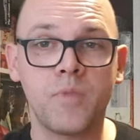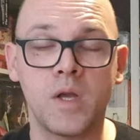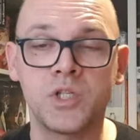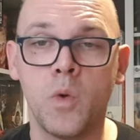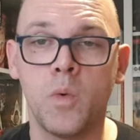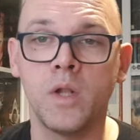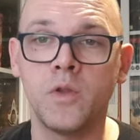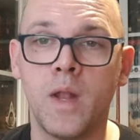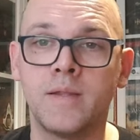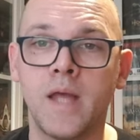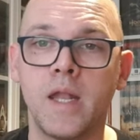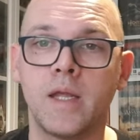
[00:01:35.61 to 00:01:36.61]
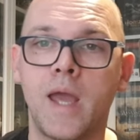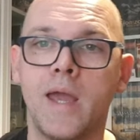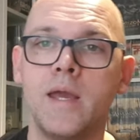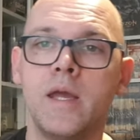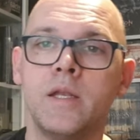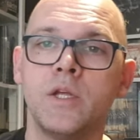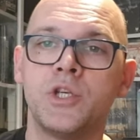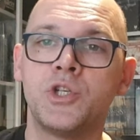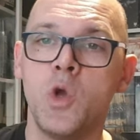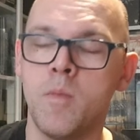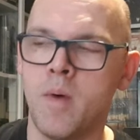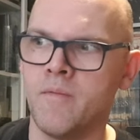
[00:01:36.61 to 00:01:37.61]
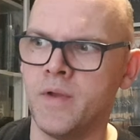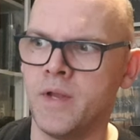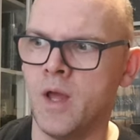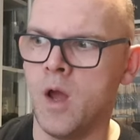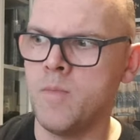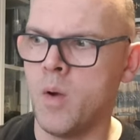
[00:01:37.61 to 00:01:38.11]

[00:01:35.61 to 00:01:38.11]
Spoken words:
I still want to do that dedicated shoot 'em up video,